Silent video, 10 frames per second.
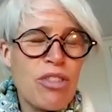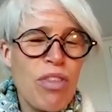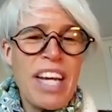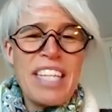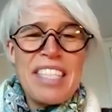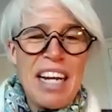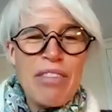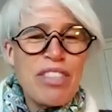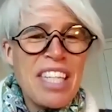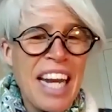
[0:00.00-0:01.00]
Do they
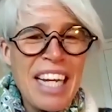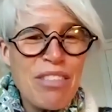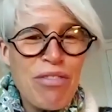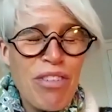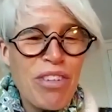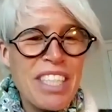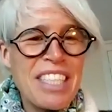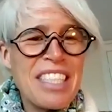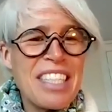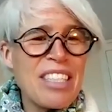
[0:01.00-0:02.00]
self-select, for
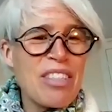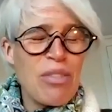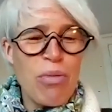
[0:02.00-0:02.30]
instance,